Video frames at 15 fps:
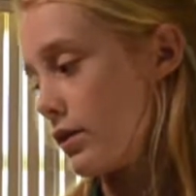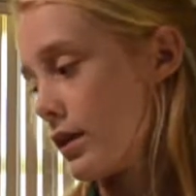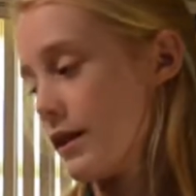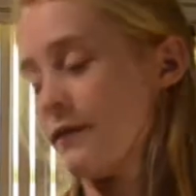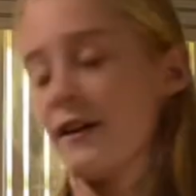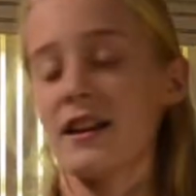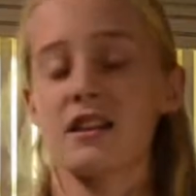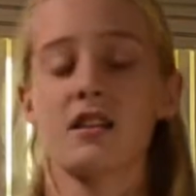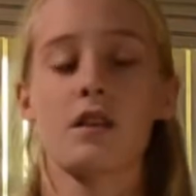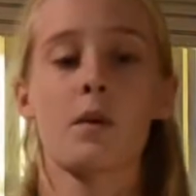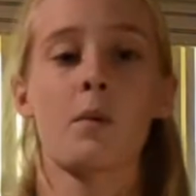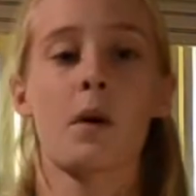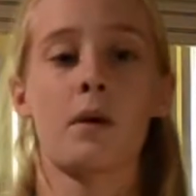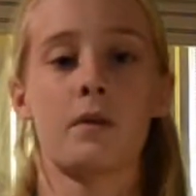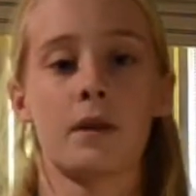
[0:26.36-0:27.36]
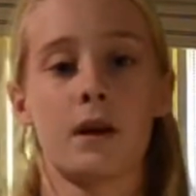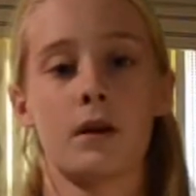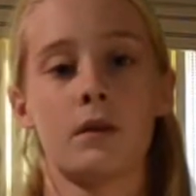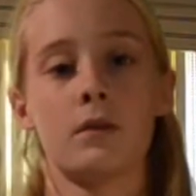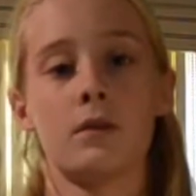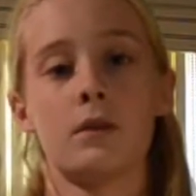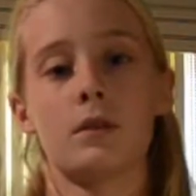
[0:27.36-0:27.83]
events of the
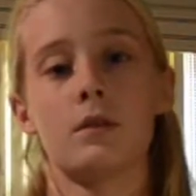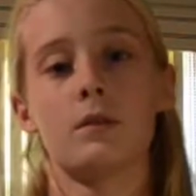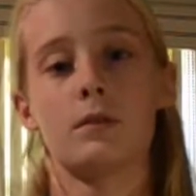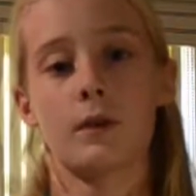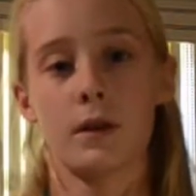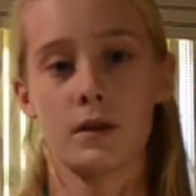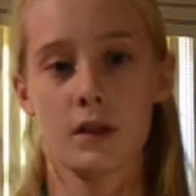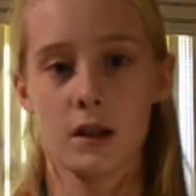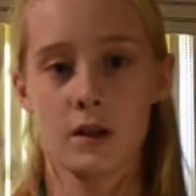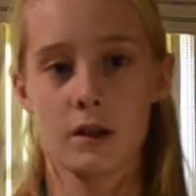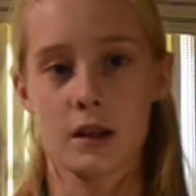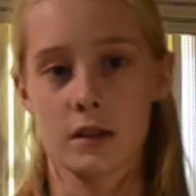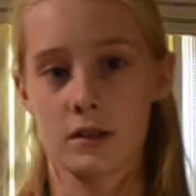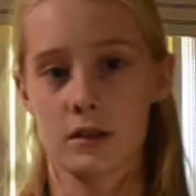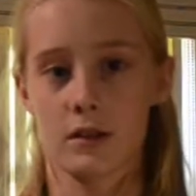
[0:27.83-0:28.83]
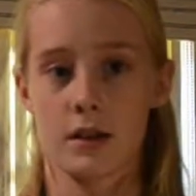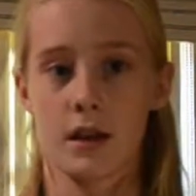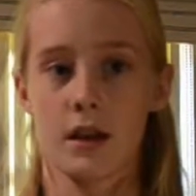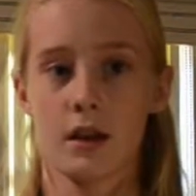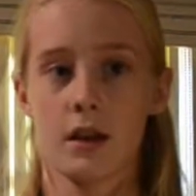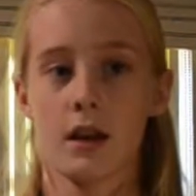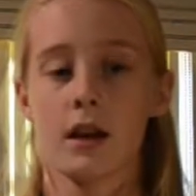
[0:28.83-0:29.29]
rodeo, rodeo
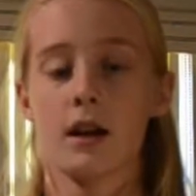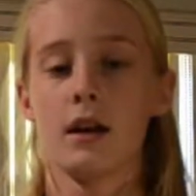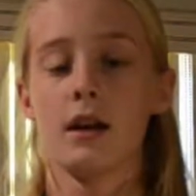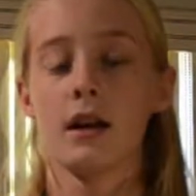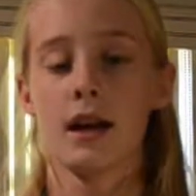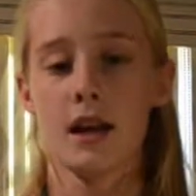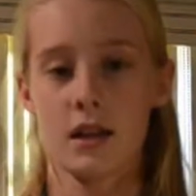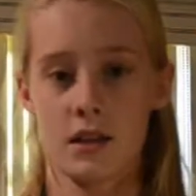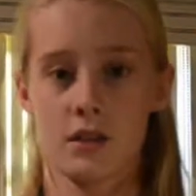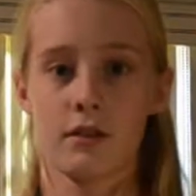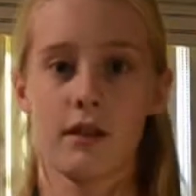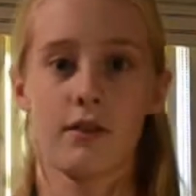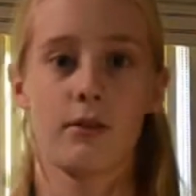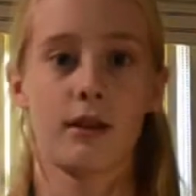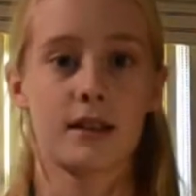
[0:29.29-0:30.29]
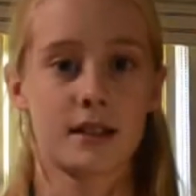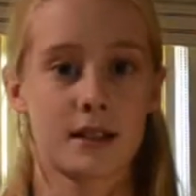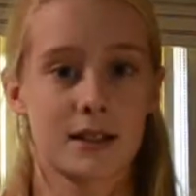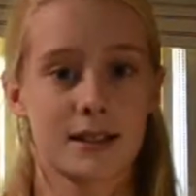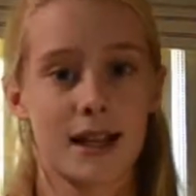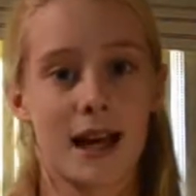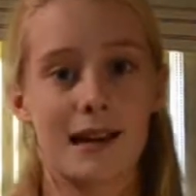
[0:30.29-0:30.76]
history, history of the
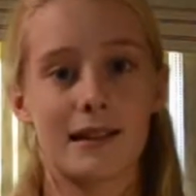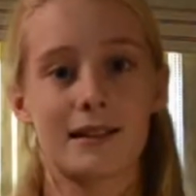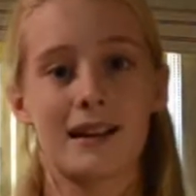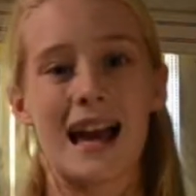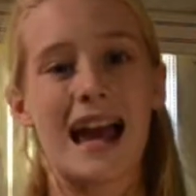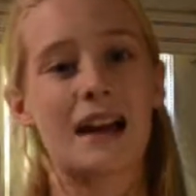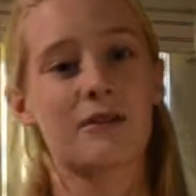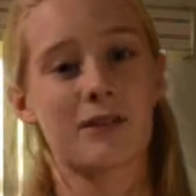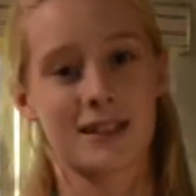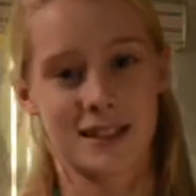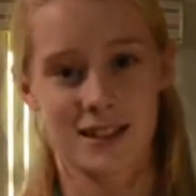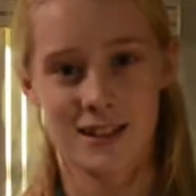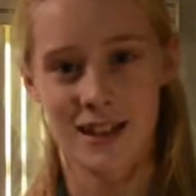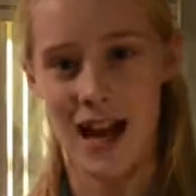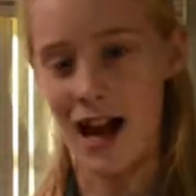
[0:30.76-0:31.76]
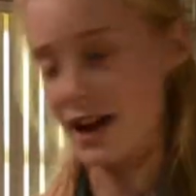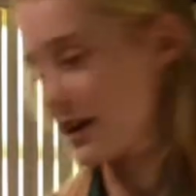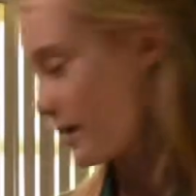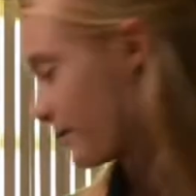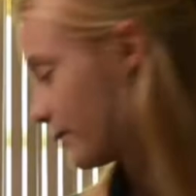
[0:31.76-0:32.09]
Western saddle, and Western tack.